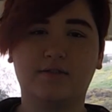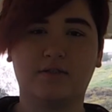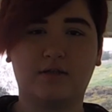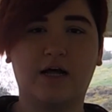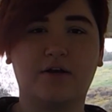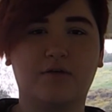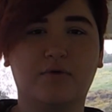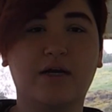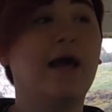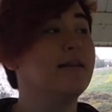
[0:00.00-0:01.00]
It's cloudy
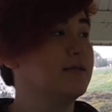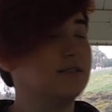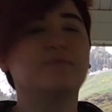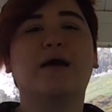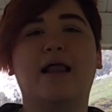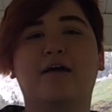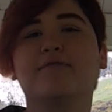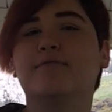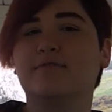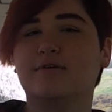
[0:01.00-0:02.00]
and rainy. This is my life.
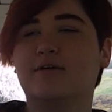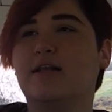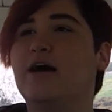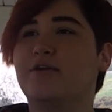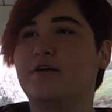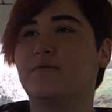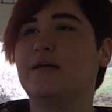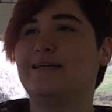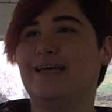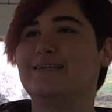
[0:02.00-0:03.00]
Cloudy and
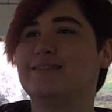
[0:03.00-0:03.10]
rainy